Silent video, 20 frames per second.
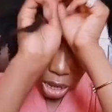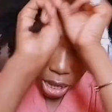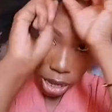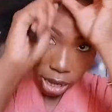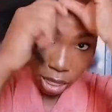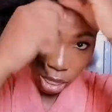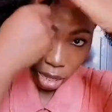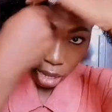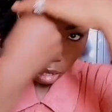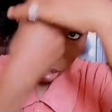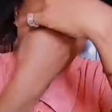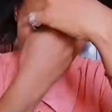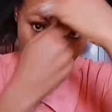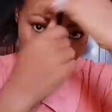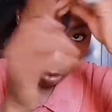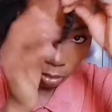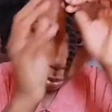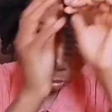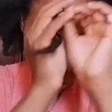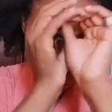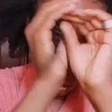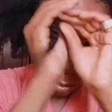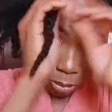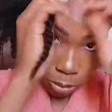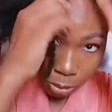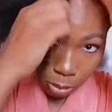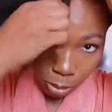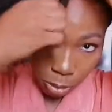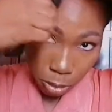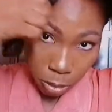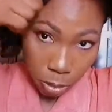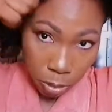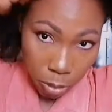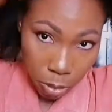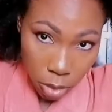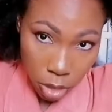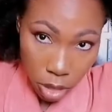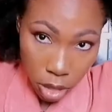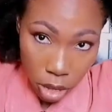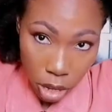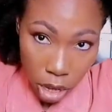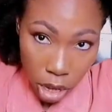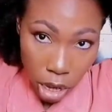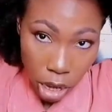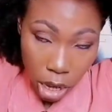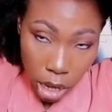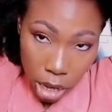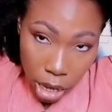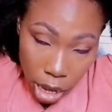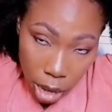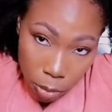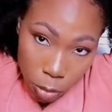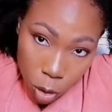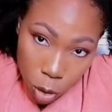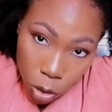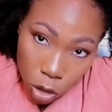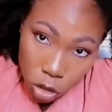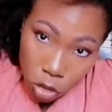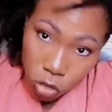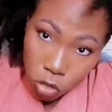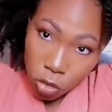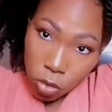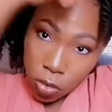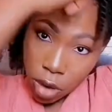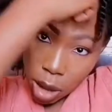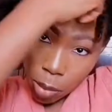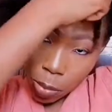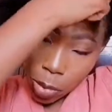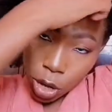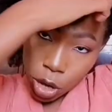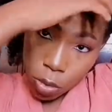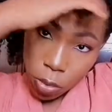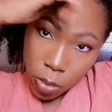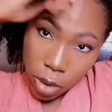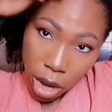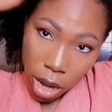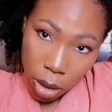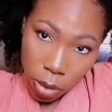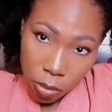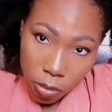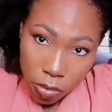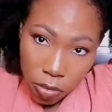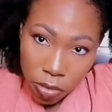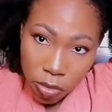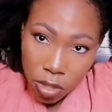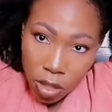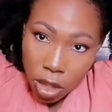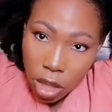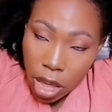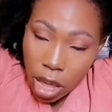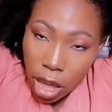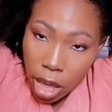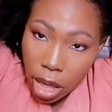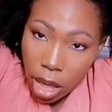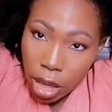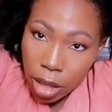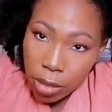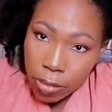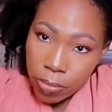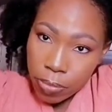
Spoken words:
like this, and I'm going to wrap it around the hair.